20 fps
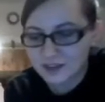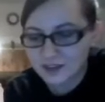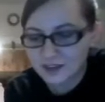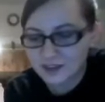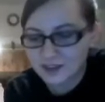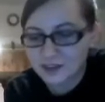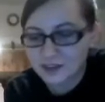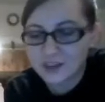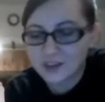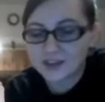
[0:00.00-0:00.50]

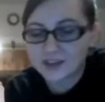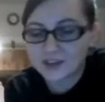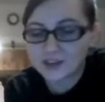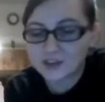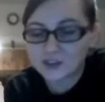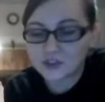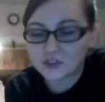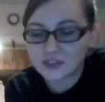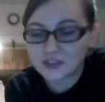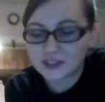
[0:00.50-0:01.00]
Then do
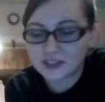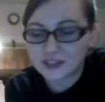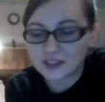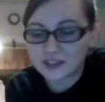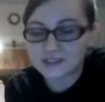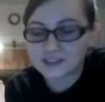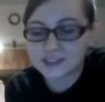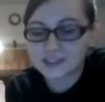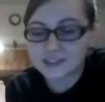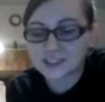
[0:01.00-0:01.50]
the
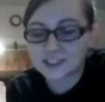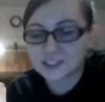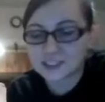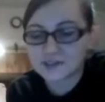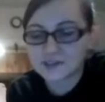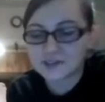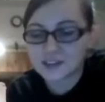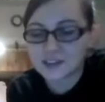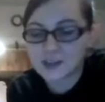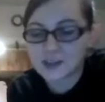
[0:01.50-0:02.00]
extinction
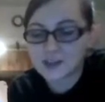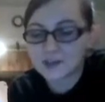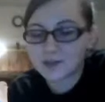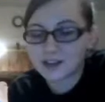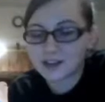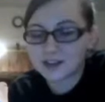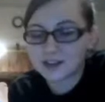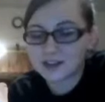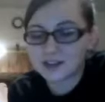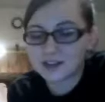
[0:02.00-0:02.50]

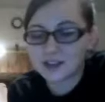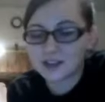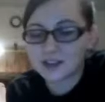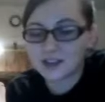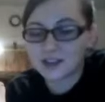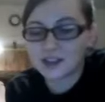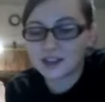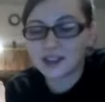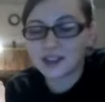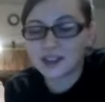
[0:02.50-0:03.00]
phenomenon
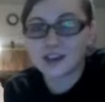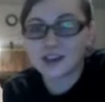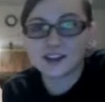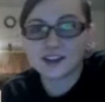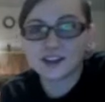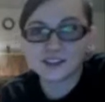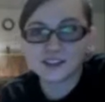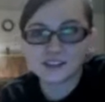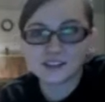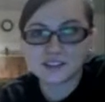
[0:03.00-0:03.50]
and
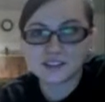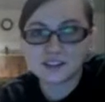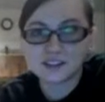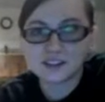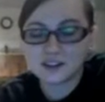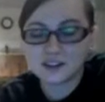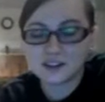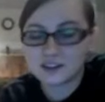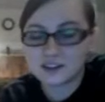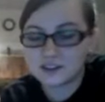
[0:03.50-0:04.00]

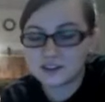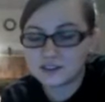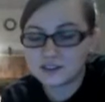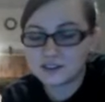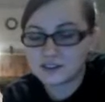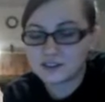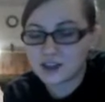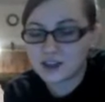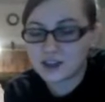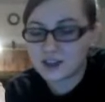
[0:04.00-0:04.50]

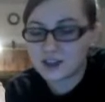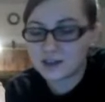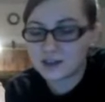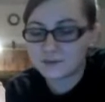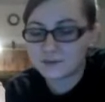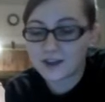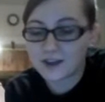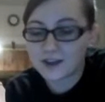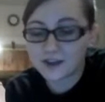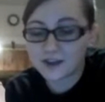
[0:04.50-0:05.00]

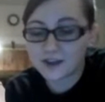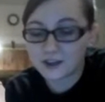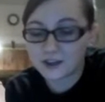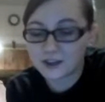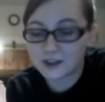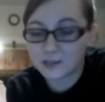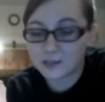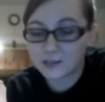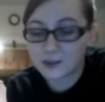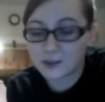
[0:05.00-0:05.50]
find the
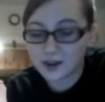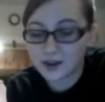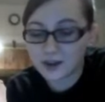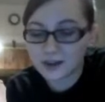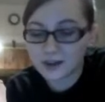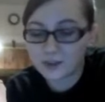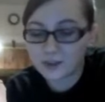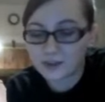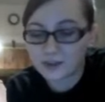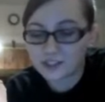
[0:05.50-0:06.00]
point at
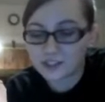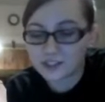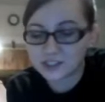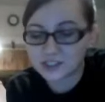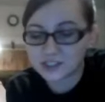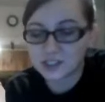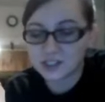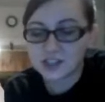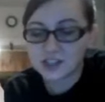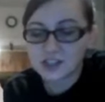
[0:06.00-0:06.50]
which
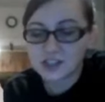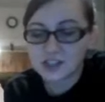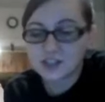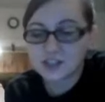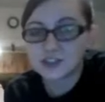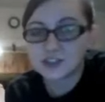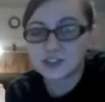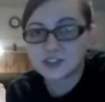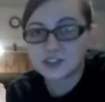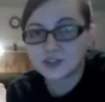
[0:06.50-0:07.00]

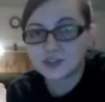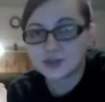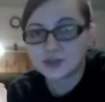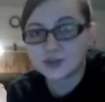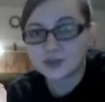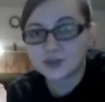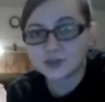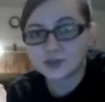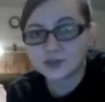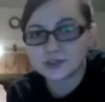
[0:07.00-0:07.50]
2
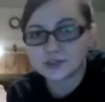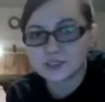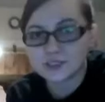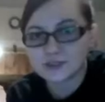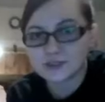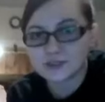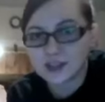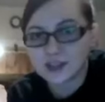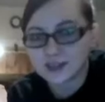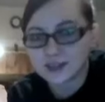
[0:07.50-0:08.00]

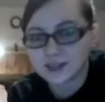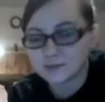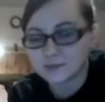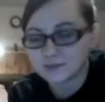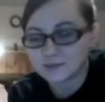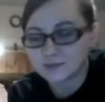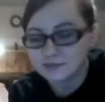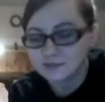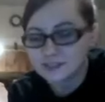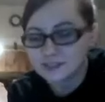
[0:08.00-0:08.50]

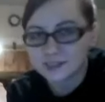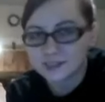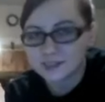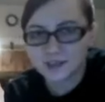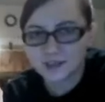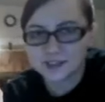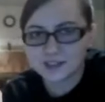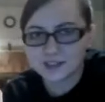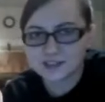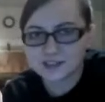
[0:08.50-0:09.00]
stimulus
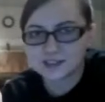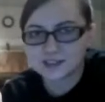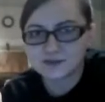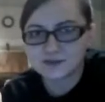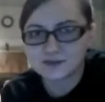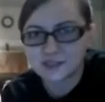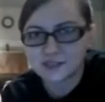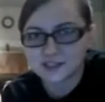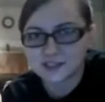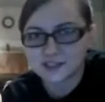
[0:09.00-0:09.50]

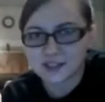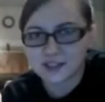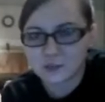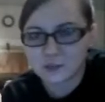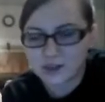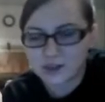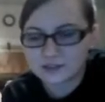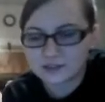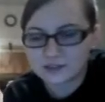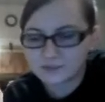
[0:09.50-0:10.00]
feels like
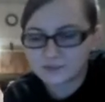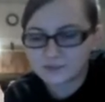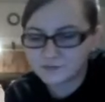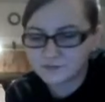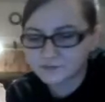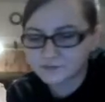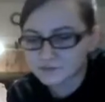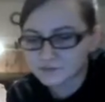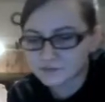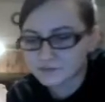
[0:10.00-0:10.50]
1.
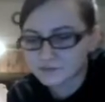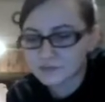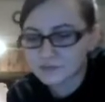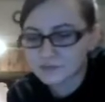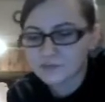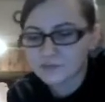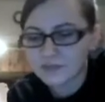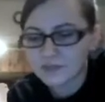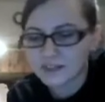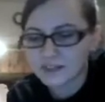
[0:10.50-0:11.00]

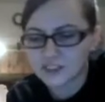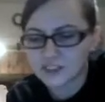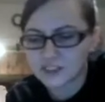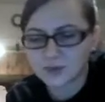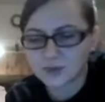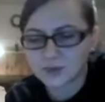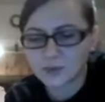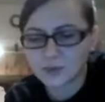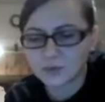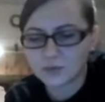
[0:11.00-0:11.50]
And it should be
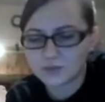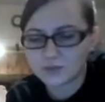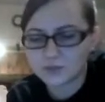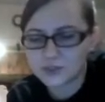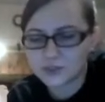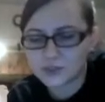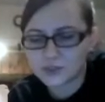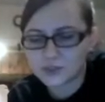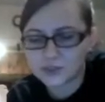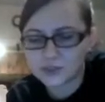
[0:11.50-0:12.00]
2
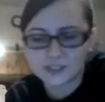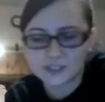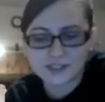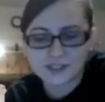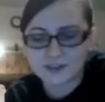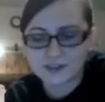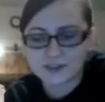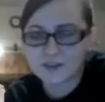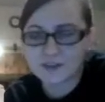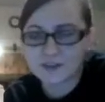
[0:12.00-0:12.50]
to
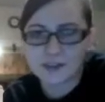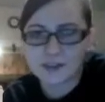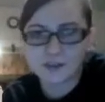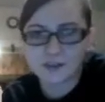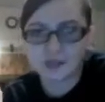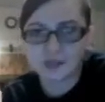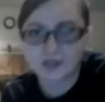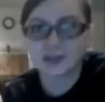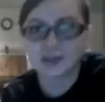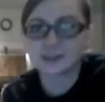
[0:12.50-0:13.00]
75
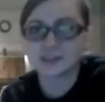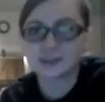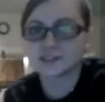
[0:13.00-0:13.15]
millimeters.